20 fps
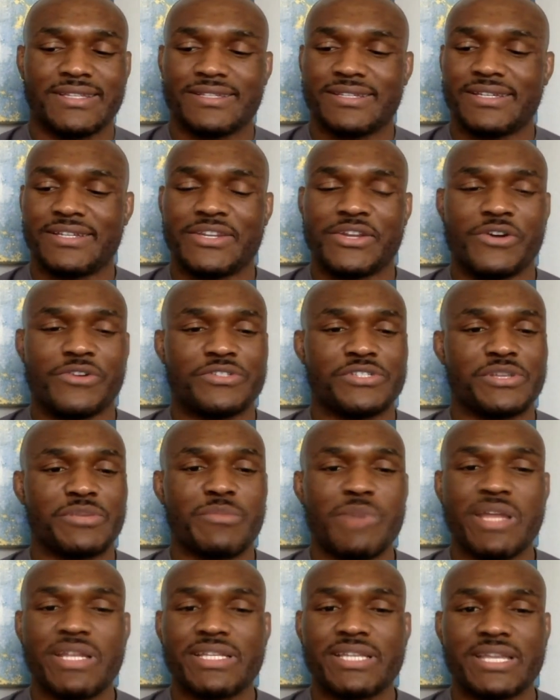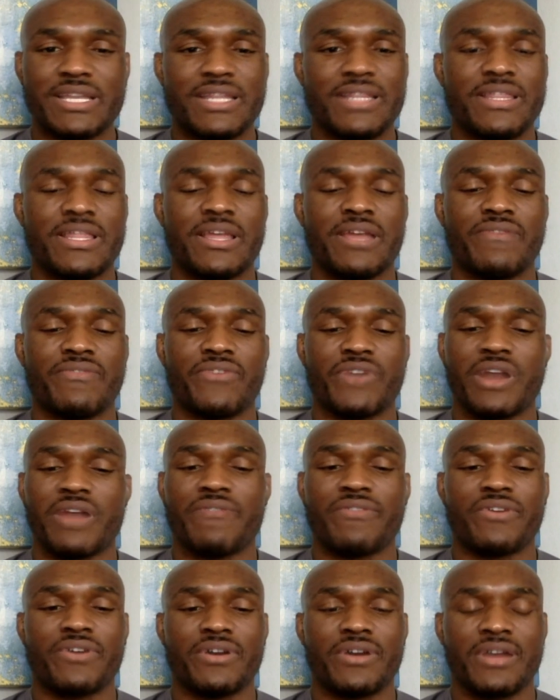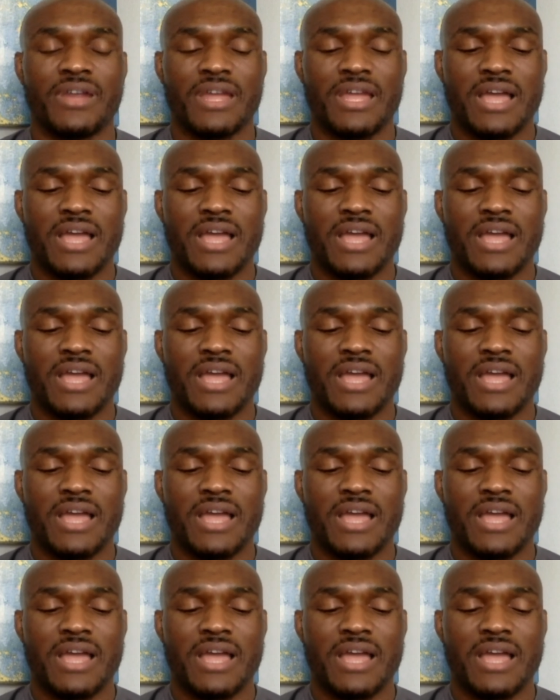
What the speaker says: you know, cemented in there forever.